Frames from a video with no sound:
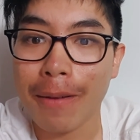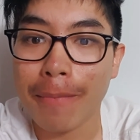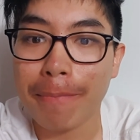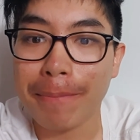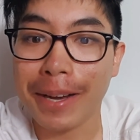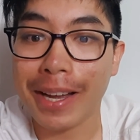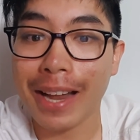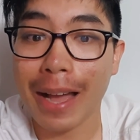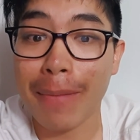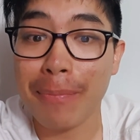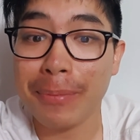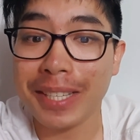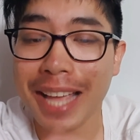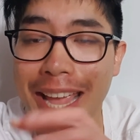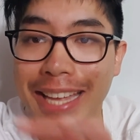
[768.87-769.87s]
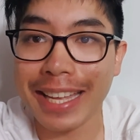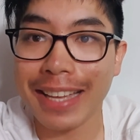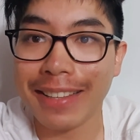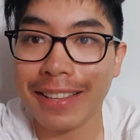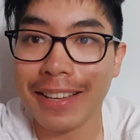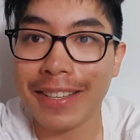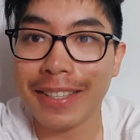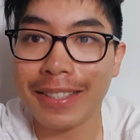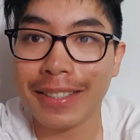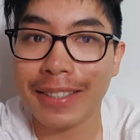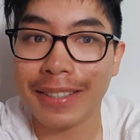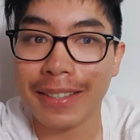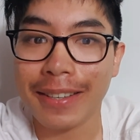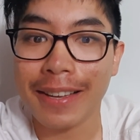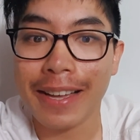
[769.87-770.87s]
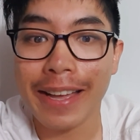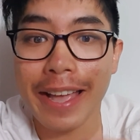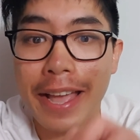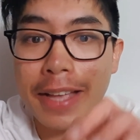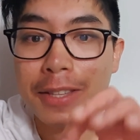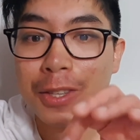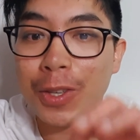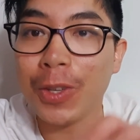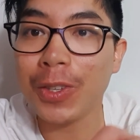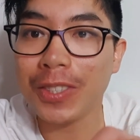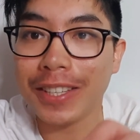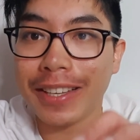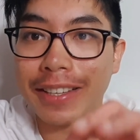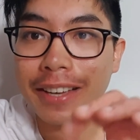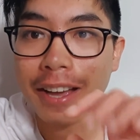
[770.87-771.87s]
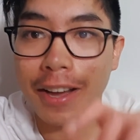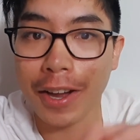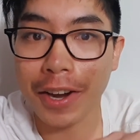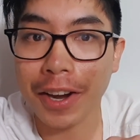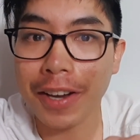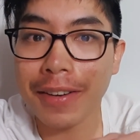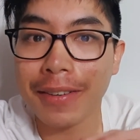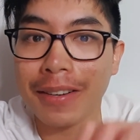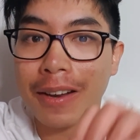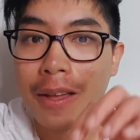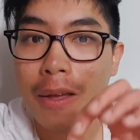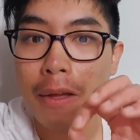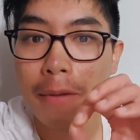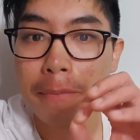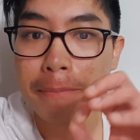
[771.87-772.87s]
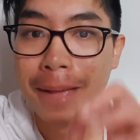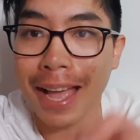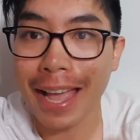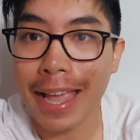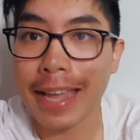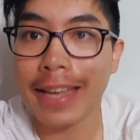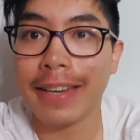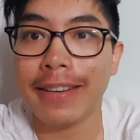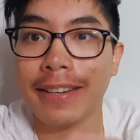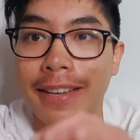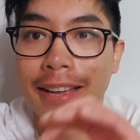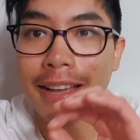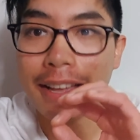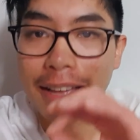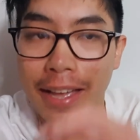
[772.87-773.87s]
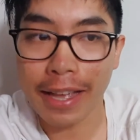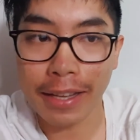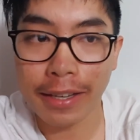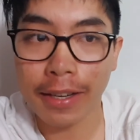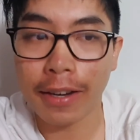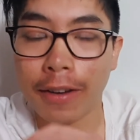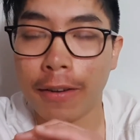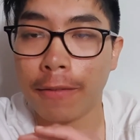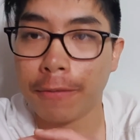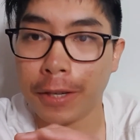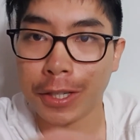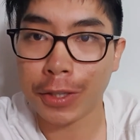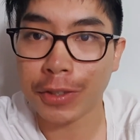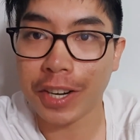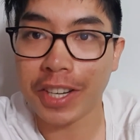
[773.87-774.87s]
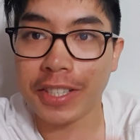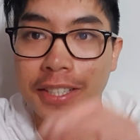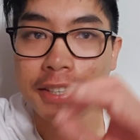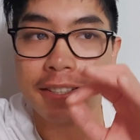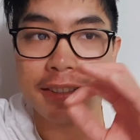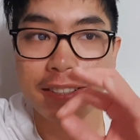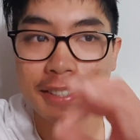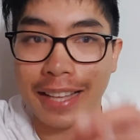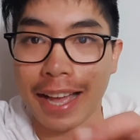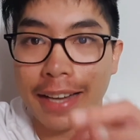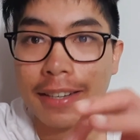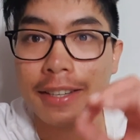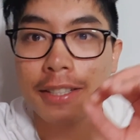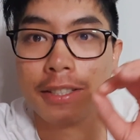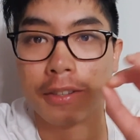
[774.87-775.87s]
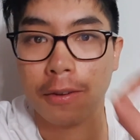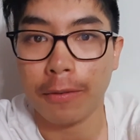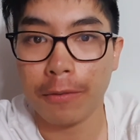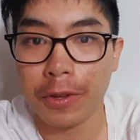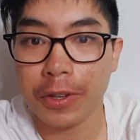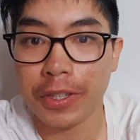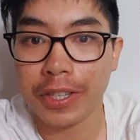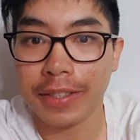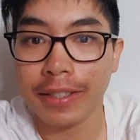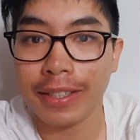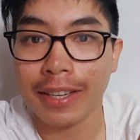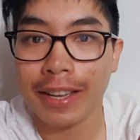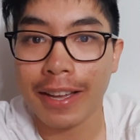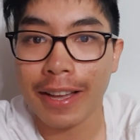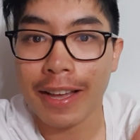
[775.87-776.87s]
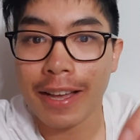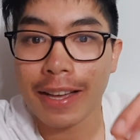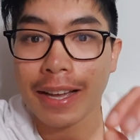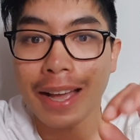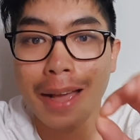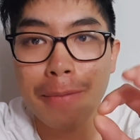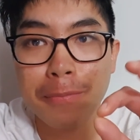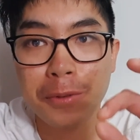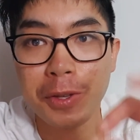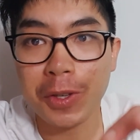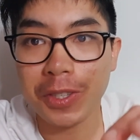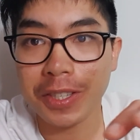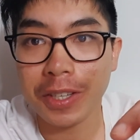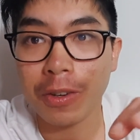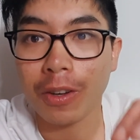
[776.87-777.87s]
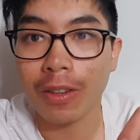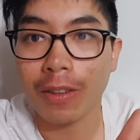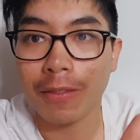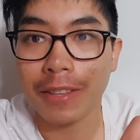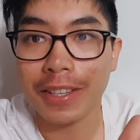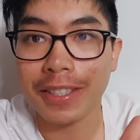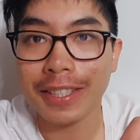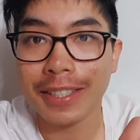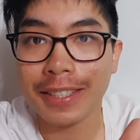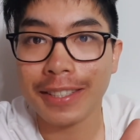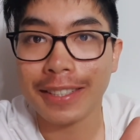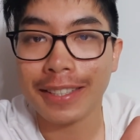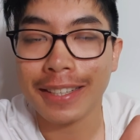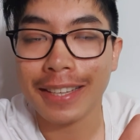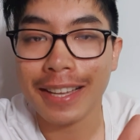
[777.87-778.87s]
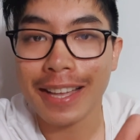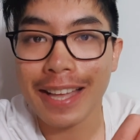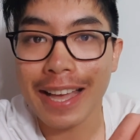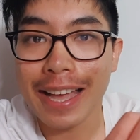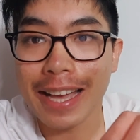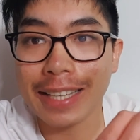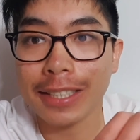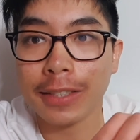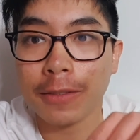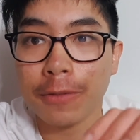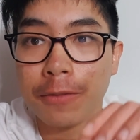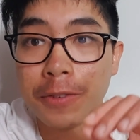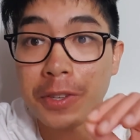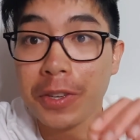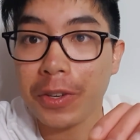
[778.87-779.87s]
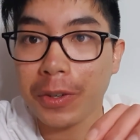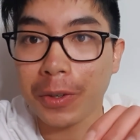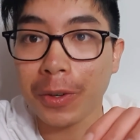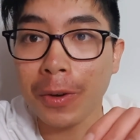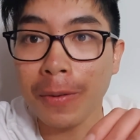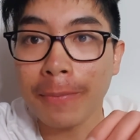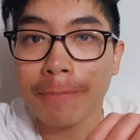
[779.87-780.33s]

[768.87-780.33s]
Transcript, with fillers: But I'm taking this and using hurt, pain, anger, frustration, sadness, confusion. I'm using all of this as fuel